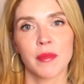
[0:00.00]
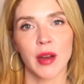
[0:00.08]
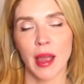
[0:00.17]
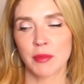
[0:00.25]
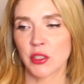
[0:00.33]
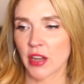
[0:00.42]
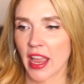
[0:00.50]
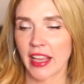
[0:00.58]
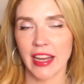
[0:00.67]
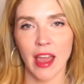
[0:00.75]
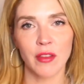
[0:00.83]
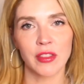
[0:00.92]
Perhaps you're
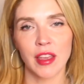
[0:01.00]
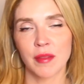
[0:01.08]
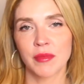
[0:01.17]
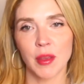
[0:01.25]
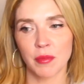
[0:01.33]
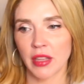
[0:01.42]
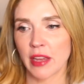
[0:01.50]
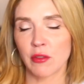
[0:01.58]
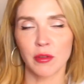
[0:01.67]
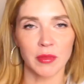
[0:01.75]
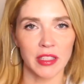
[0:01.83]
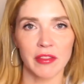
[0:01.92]
hanging out in the, the
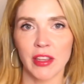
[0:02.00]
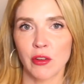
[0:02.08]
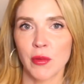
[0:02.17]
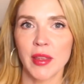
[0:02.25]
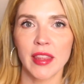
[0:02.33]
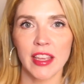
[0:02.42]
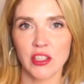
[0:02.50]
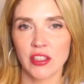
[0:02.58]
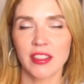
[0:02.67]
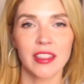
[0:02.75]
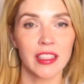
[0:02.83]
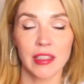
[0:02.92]
playroom, living room, and they
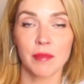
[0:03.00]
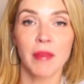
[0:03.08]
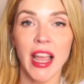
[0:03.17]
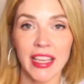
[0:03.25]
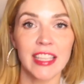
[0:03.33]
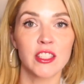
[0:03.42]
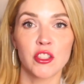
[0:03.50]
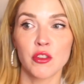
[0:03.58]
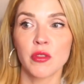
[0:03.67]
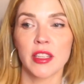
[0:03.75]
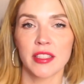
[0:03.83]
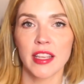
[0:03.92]
just, my kids do this.